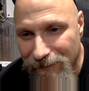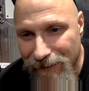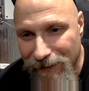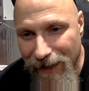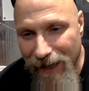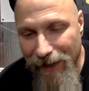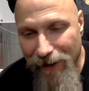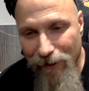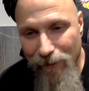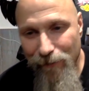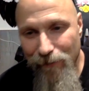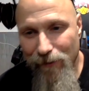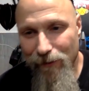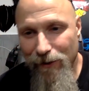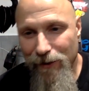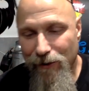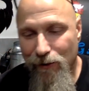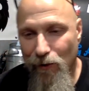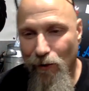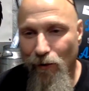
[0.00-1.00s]
Yeah, they're
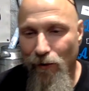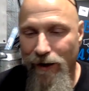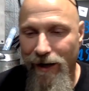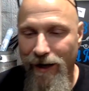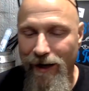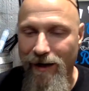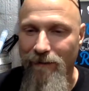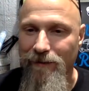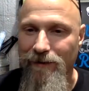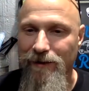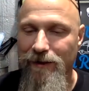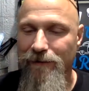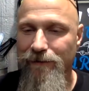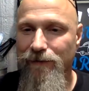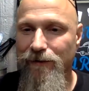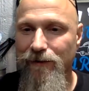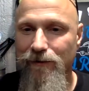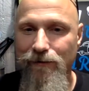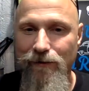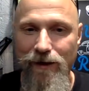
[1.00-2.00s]
really cool, and they come in
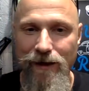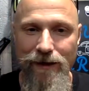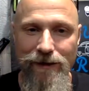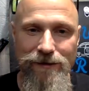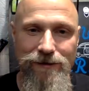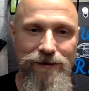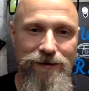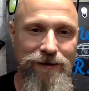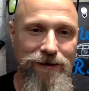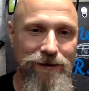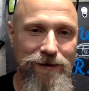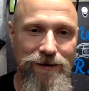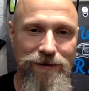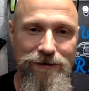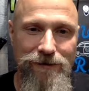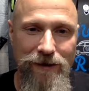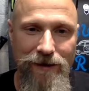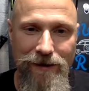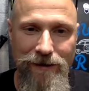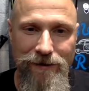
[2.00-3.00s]
different grits, and
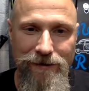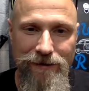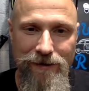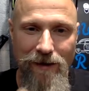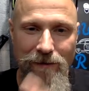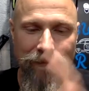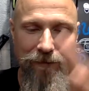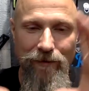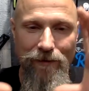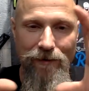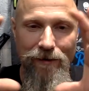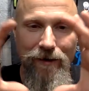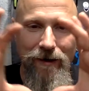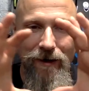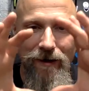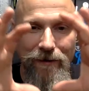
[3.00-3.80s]
it's like some are